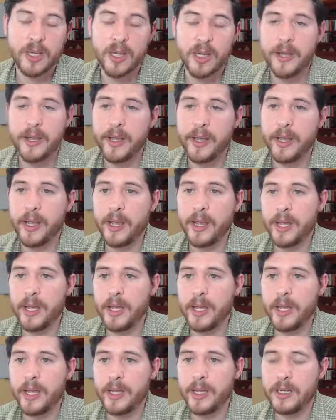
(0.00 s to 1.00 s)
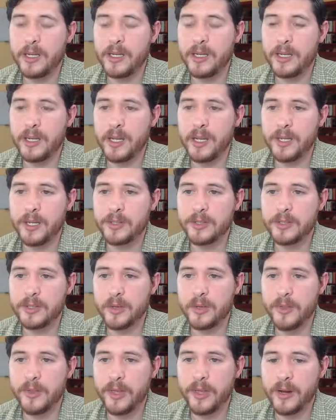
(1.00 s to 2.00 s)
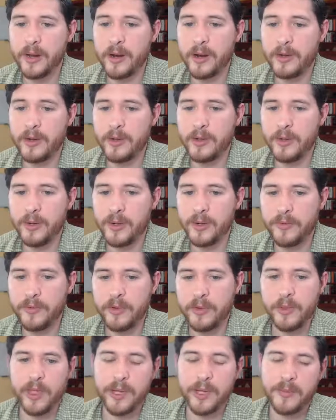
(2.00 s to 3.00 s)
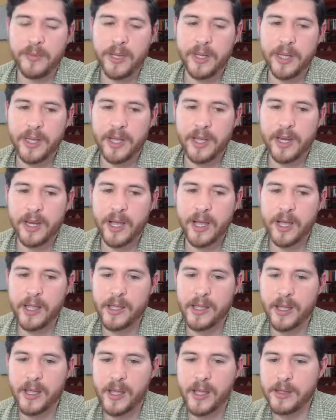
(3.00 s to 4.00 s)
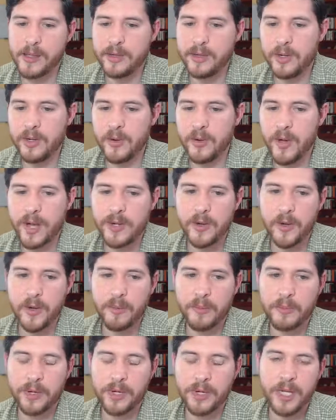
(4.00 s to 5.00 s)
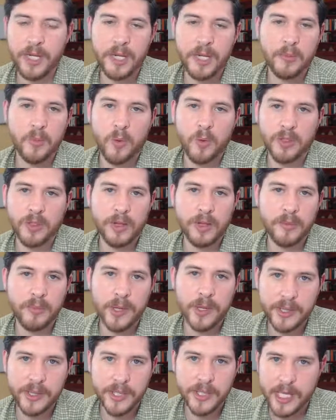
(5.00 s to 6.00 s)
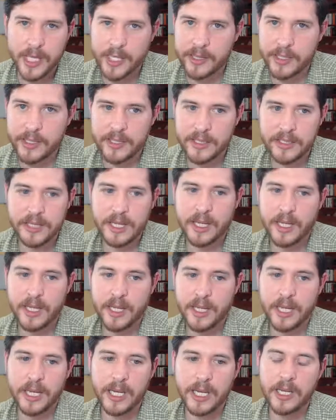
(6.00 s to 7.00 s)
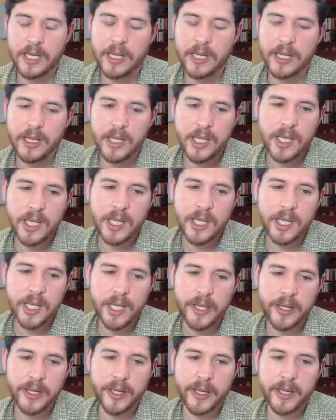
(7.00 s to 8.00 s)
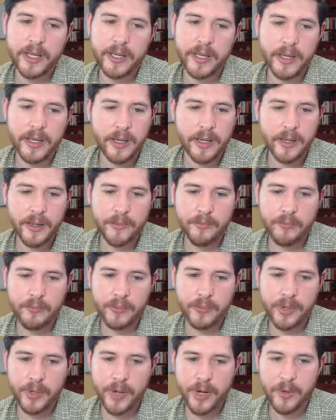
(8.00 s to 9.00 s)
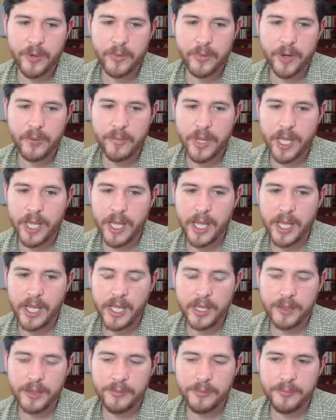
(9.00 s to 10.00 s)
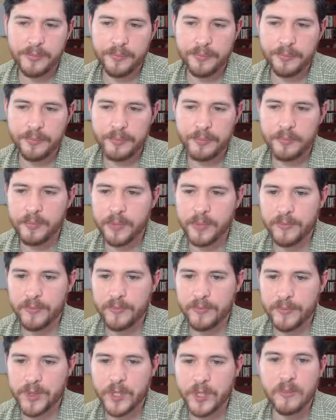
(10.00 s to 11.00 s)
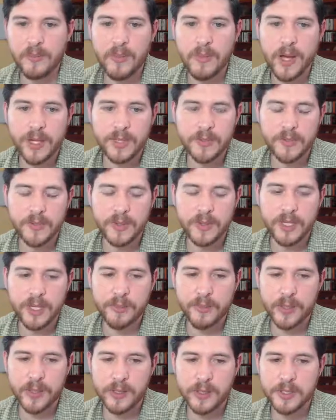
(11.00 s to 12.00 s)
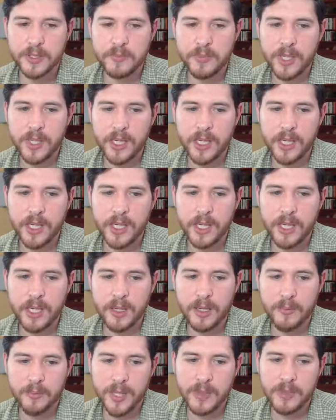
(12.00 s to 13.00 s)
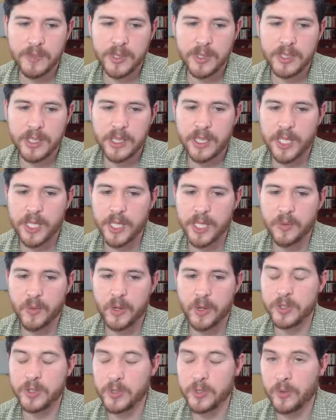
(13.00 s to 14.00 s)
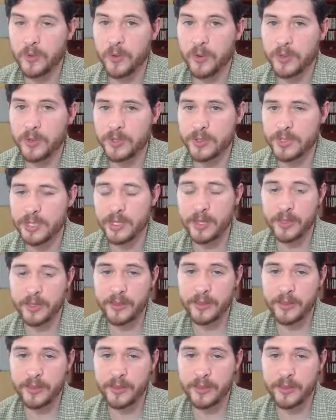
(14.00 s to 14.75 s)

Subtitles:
And so there, if you're like, man, I know I'm going to need more than a month to get this done, and I don't want to pay too much for something. Speed PPC Keyword Tools. The